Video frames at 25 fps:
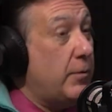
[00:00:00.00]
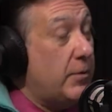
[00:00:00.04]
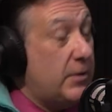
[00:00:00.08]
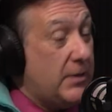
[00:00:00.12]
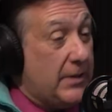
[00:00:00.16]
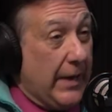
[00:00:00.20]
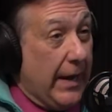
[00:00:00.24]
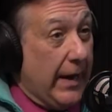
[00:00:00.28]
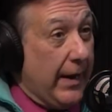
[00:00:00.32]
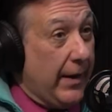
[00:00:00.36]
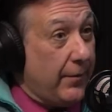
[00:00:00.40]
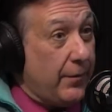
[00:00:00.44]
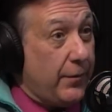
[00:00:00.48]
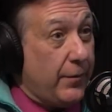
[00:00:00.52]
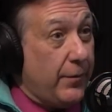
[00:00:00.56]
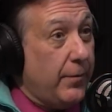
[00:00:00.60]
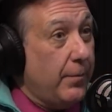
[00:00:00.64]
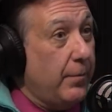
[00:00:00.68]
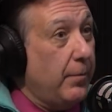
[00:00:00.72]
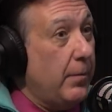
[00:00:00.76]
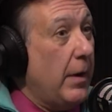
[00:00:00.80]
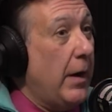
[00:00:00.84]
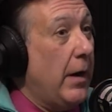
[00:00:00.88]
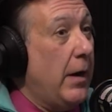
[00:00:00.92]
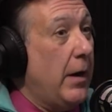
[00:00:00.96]

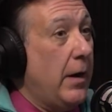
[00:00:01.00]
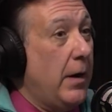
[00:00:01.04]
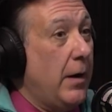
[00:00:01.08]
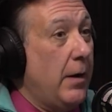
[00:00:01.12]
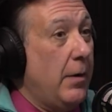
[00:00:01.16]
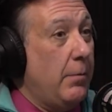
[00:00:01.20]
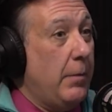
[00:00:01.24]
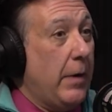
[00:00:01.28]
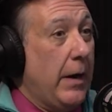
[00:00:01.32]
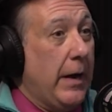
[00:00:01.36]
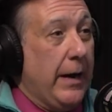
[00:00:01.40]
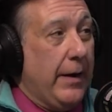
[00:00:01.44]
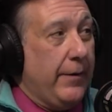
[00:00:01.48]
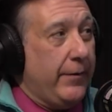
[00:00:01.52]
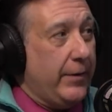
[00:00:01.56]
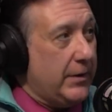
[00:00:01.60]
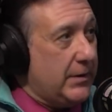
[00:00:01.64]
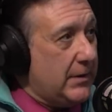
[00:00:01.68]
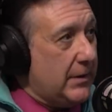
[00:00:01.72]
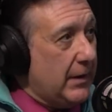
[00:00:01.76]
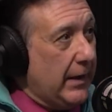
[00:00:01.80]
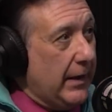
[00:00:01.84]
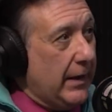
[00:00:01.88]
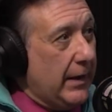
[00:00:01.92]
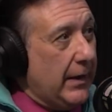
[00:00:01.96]
staff um,
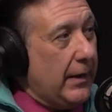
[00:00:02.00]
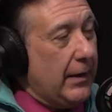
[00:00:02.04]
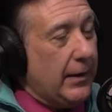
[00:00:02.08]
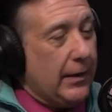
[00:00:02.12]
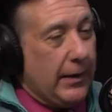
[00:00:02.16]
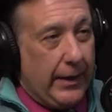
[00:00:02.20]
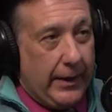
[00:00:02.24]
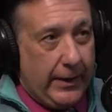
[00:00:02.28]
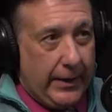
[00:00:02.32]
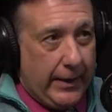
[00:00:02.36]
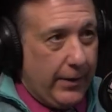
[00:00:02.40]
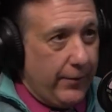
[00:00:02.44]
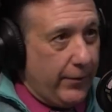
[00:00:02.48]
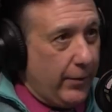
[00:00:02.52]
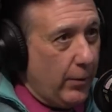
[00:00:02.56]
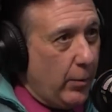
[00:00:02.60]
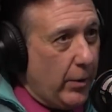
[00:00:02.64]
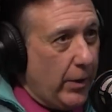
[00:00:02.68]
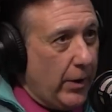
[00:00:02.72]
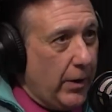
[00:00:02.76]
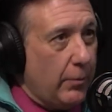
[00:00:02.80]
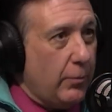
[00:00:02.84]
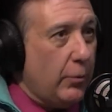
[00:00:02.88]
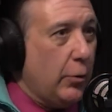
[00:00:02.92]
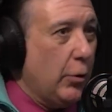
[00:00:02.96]
obviously like
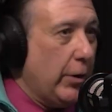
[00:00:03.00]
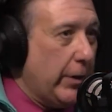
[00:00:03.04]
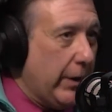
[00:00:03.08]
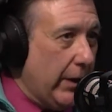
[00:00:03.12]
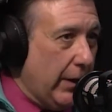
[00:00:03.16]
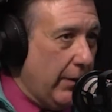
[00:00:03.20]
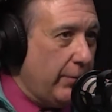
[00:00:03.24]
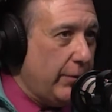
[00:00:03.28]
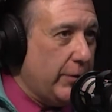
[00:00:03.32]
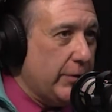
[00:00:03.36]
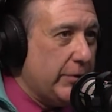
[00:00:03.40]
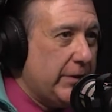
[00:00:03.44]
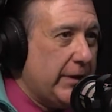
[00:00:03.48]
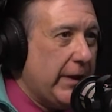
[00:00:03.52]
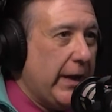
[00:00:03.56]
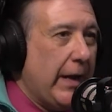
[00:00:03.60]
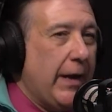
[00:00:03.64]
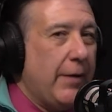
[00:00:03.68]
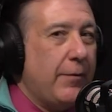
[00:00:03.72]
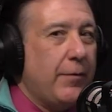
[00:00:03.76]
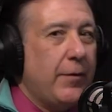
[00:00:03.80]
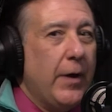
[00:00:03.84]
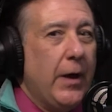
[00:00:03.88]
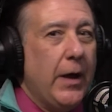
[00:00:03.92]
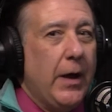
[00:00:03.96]
everywhere looking for
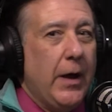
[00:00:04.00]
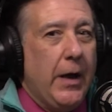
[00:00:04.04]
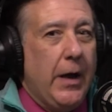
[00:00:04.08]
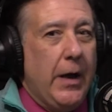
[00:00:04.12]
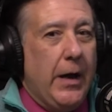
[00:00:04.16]
staff